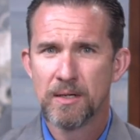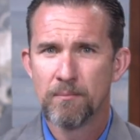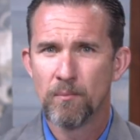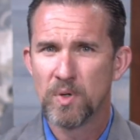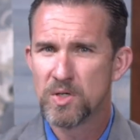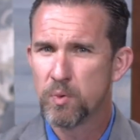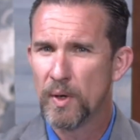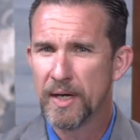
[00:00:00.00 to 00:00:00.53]

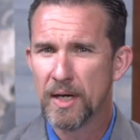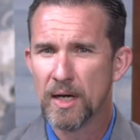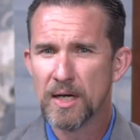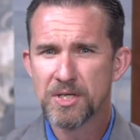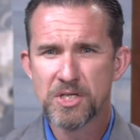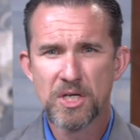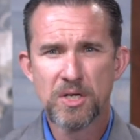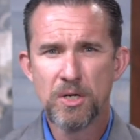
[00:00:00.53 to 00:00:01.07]
between
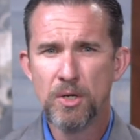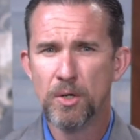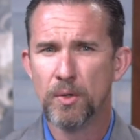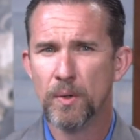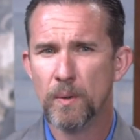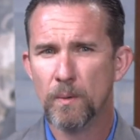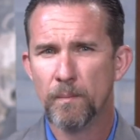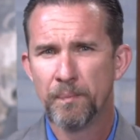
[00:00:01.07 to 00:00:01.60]
us and
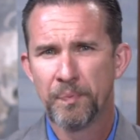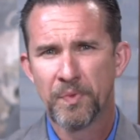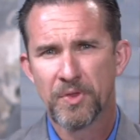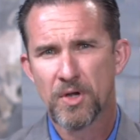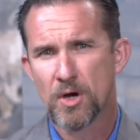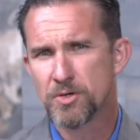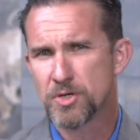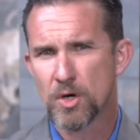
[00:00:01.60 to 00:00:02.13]
you,
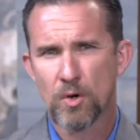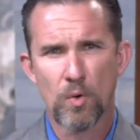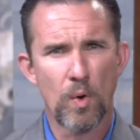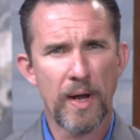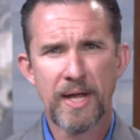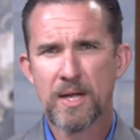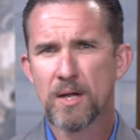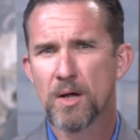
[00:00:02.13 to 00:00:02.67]
there is a
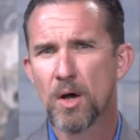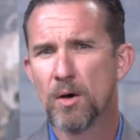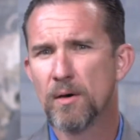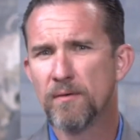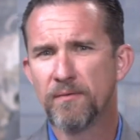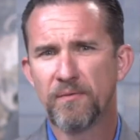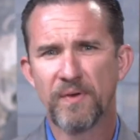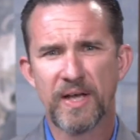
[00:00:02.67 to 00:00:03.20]
great
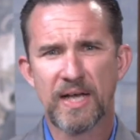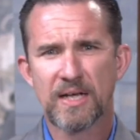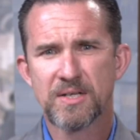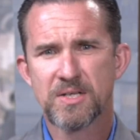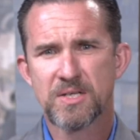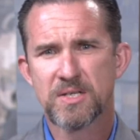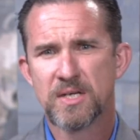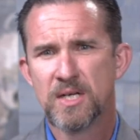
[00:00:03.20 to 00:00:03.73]
gulf
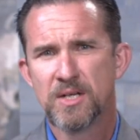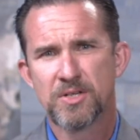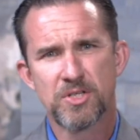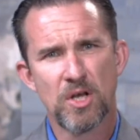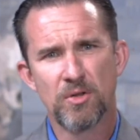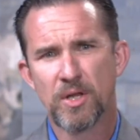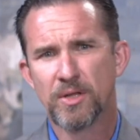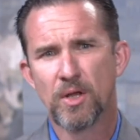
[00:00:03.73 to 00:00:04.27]
fixed,
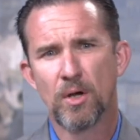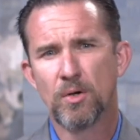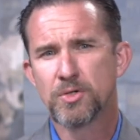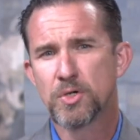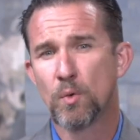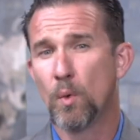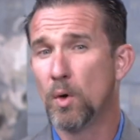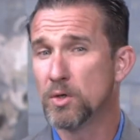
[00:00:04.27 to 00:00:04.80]
so that those
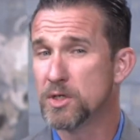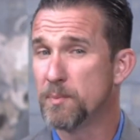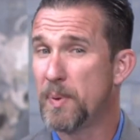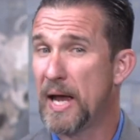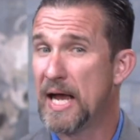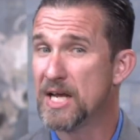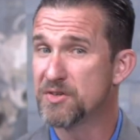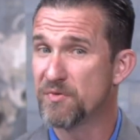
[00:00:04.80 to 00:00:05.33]
who want to
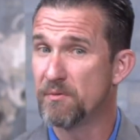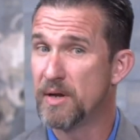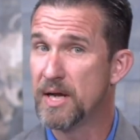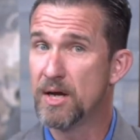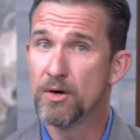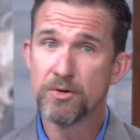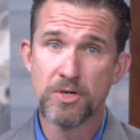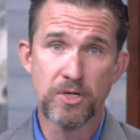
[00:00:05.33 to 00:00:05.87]
pass from
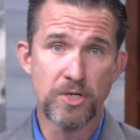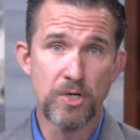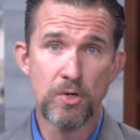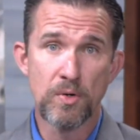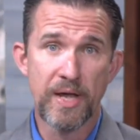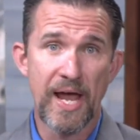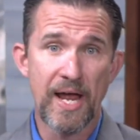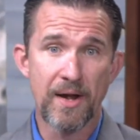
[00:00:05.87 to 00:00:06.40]
here to
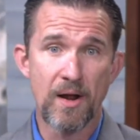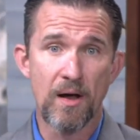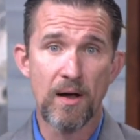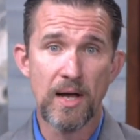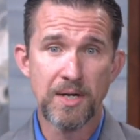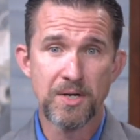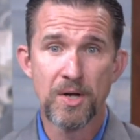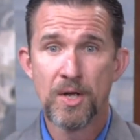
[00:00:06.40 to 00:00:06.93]
you
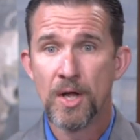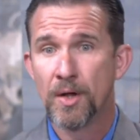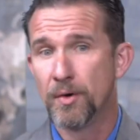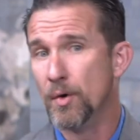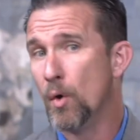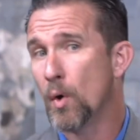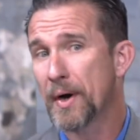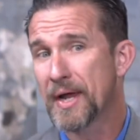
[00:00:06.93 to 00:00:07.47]
cannot,
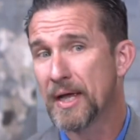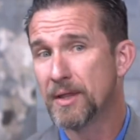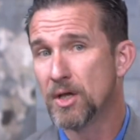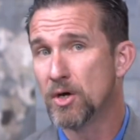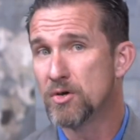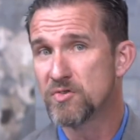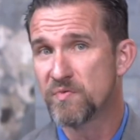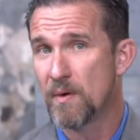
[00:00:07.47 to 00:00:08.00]
nor can
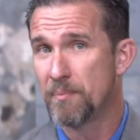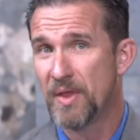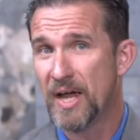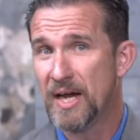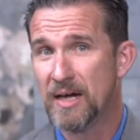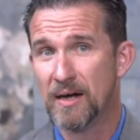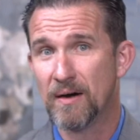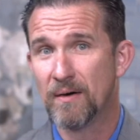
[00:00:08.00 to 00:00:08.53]
those from
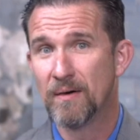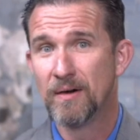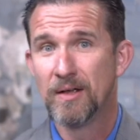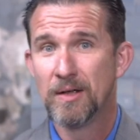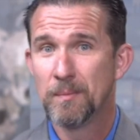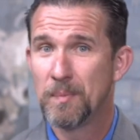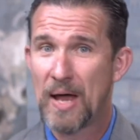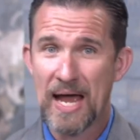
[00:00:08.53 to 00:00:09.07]
there
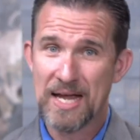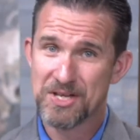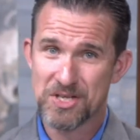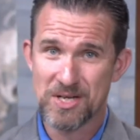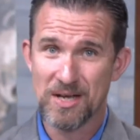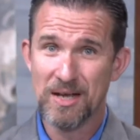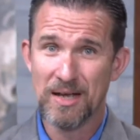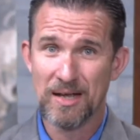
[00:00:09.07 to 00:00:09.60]
pass
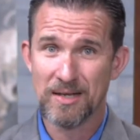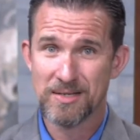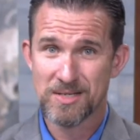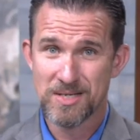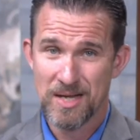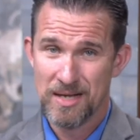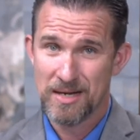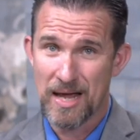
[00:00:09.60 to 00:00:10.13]
to
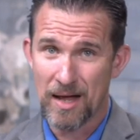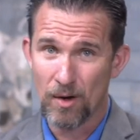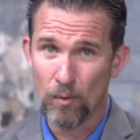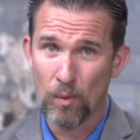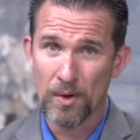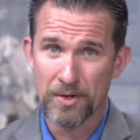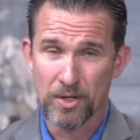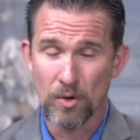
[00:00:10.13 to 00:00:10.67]
us. Now,
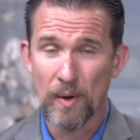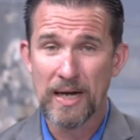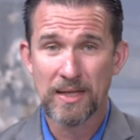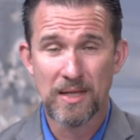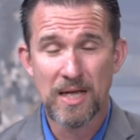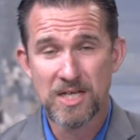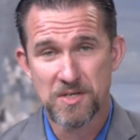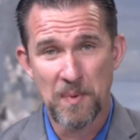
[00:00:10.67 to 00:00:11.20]
one of the great
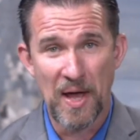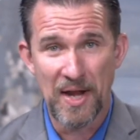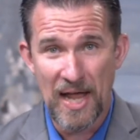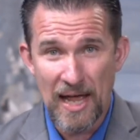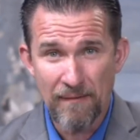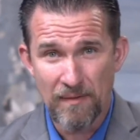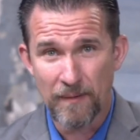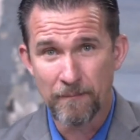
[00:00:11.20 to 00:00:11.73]
things about
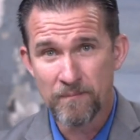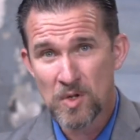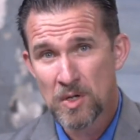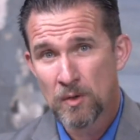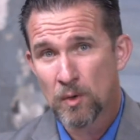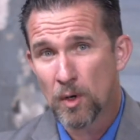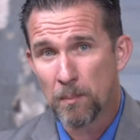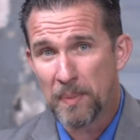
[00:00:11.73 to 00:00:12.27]
heaven
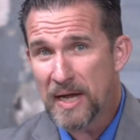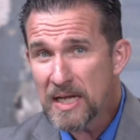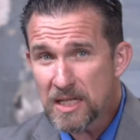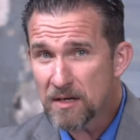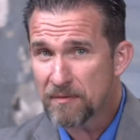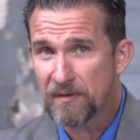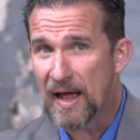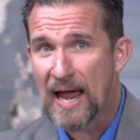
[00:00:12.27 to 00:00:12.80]
will be
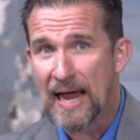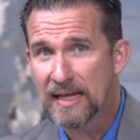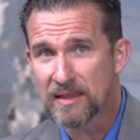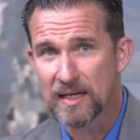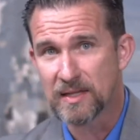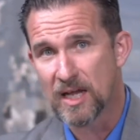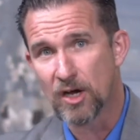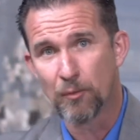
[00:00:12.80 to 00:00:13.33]
the fact
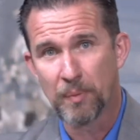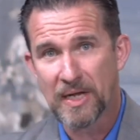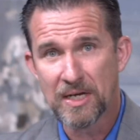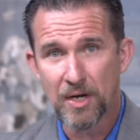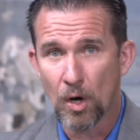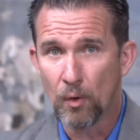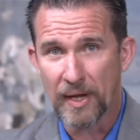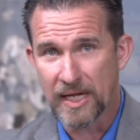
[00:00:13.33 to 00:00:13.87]
that there'll be
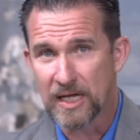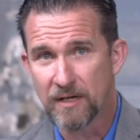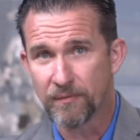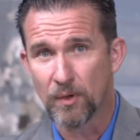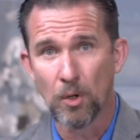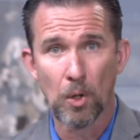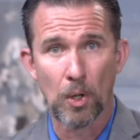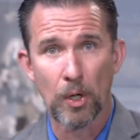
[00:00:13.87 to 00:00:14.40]
no
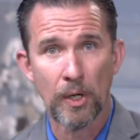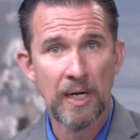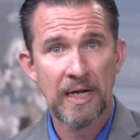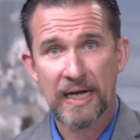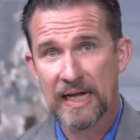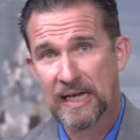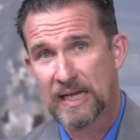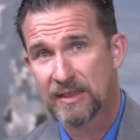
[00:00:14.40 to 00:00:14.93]
evil or
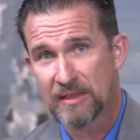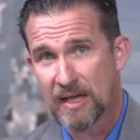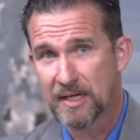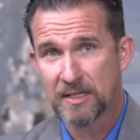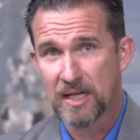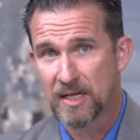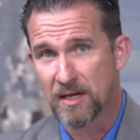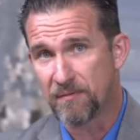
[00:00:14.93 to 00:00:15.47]

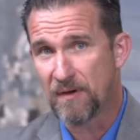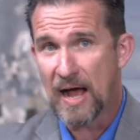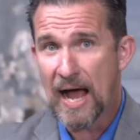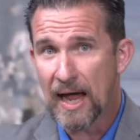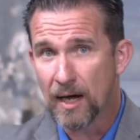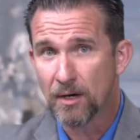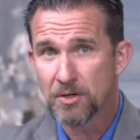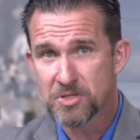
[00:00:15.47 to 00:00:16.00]
anything that
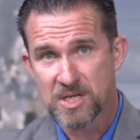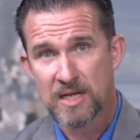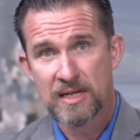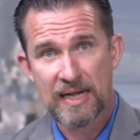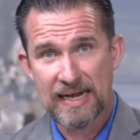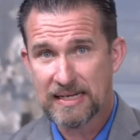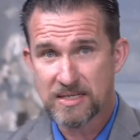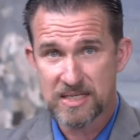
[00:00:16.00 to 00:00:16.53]
defiles
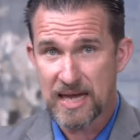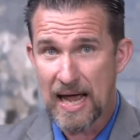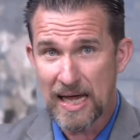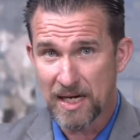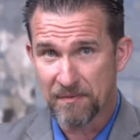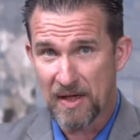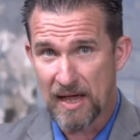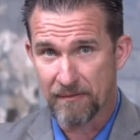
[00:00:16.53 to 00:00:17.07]

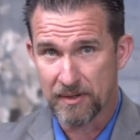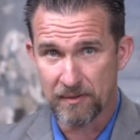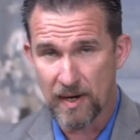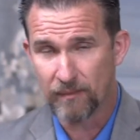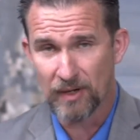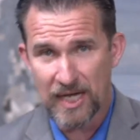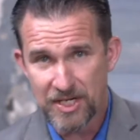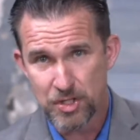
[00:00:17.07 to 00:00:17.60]
inside of heaven.
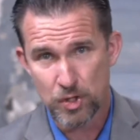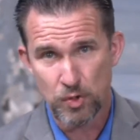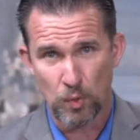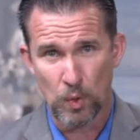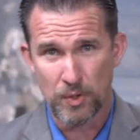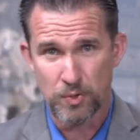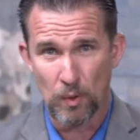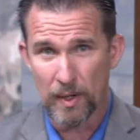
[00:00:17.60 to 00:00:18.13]
Revelation
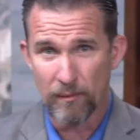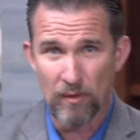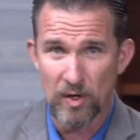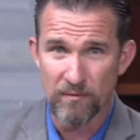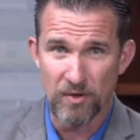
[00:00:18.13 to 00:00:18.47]
21,